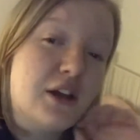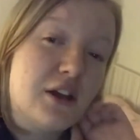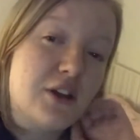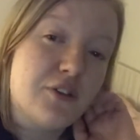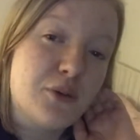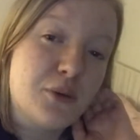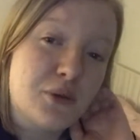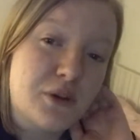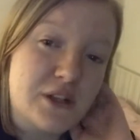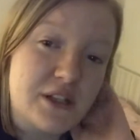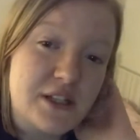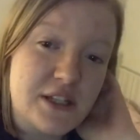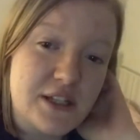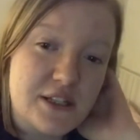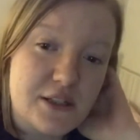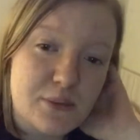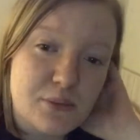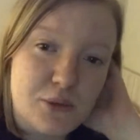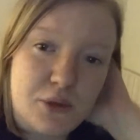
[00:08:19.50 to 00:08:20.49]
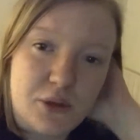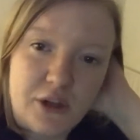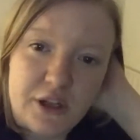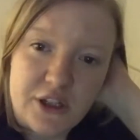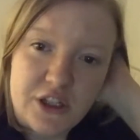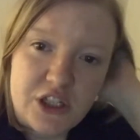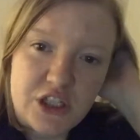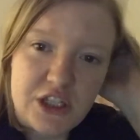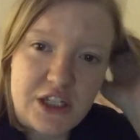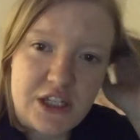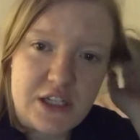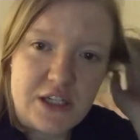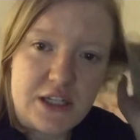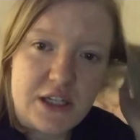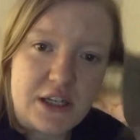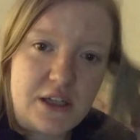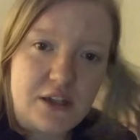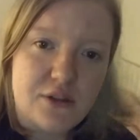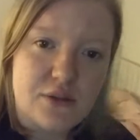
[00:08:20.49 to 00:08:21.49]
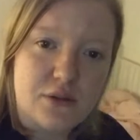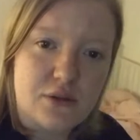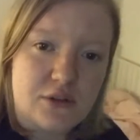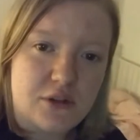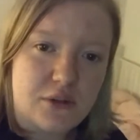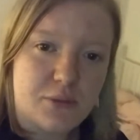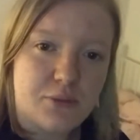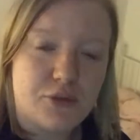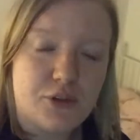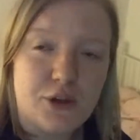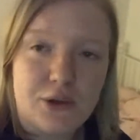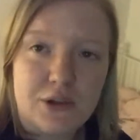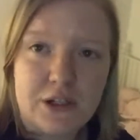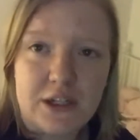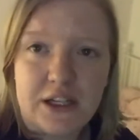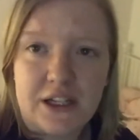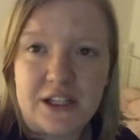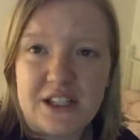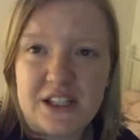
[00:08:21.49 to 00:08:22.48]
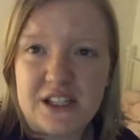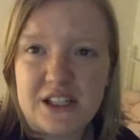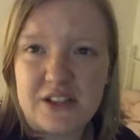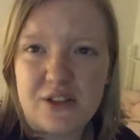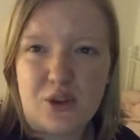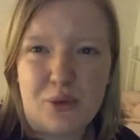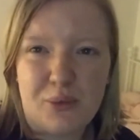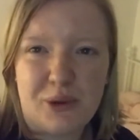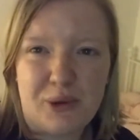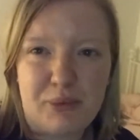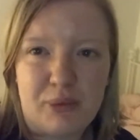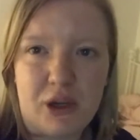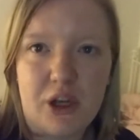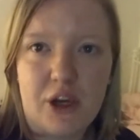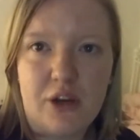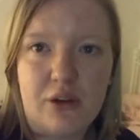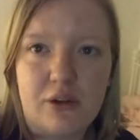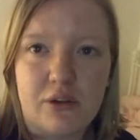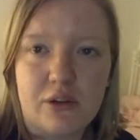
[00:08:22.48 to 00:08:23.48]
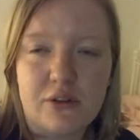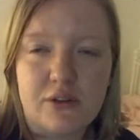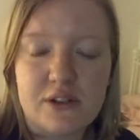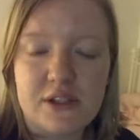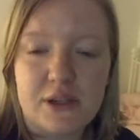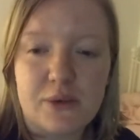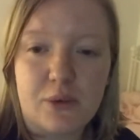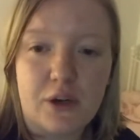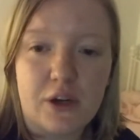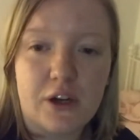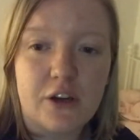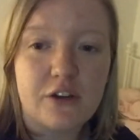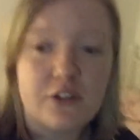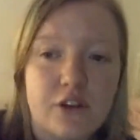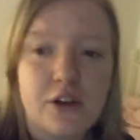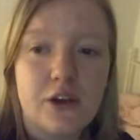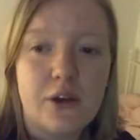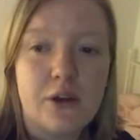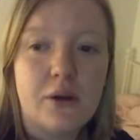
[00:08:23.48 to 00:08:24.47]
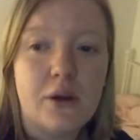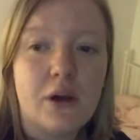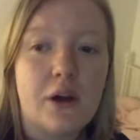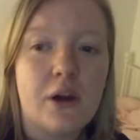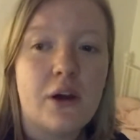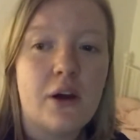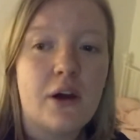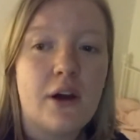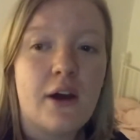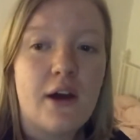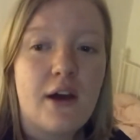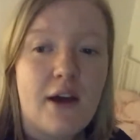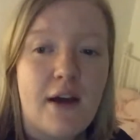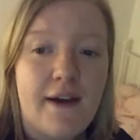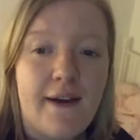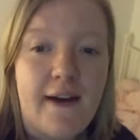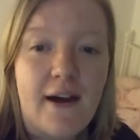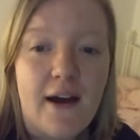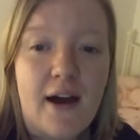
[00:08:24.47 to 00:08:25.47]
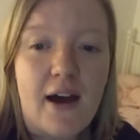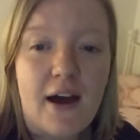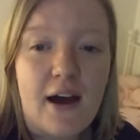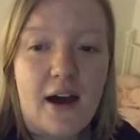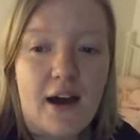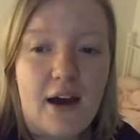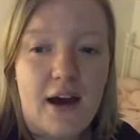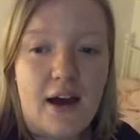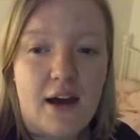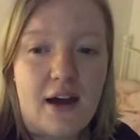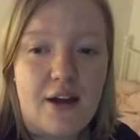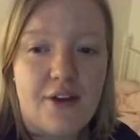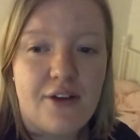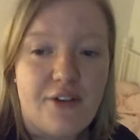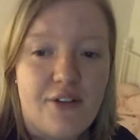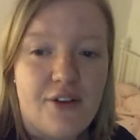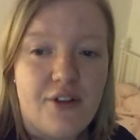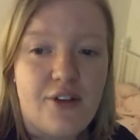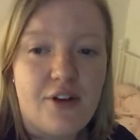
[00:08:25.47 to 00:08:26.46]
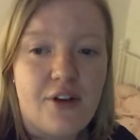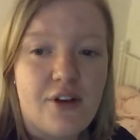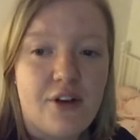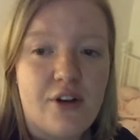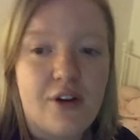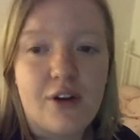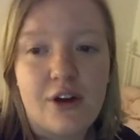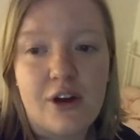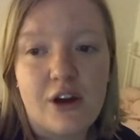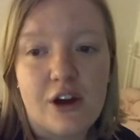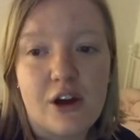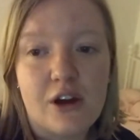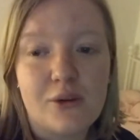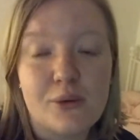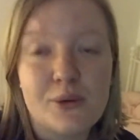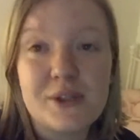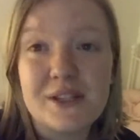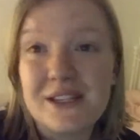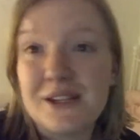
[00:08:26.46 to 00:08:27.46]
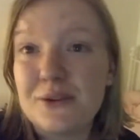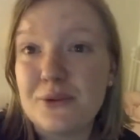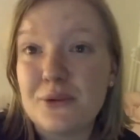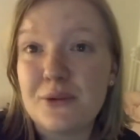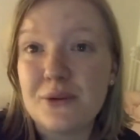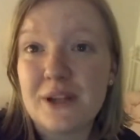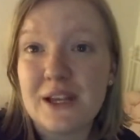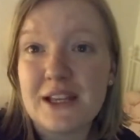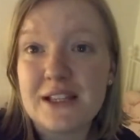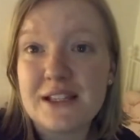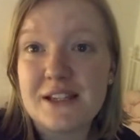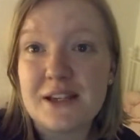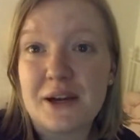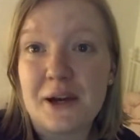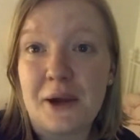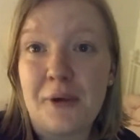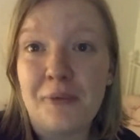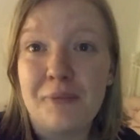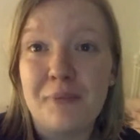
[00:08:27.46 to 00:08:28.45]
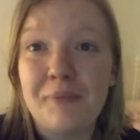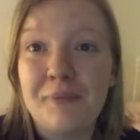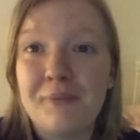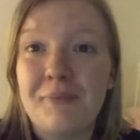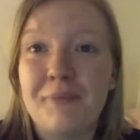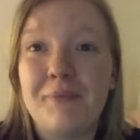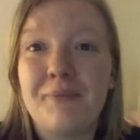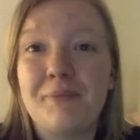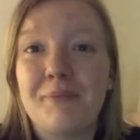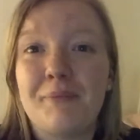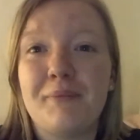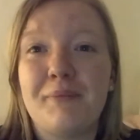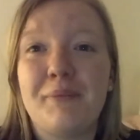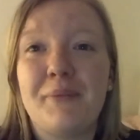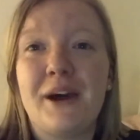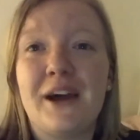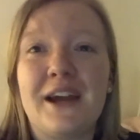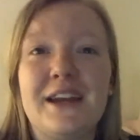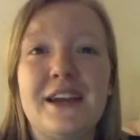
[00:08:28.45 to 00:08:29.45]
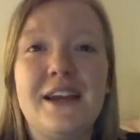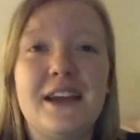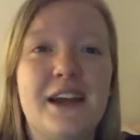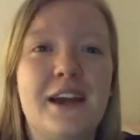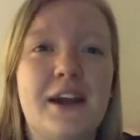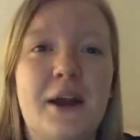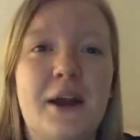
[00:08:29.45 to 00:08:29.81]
If you want to see some more kind of cheat days or some food challenges, comment below and I'll see what I can do. And I will see you all next time. Bye!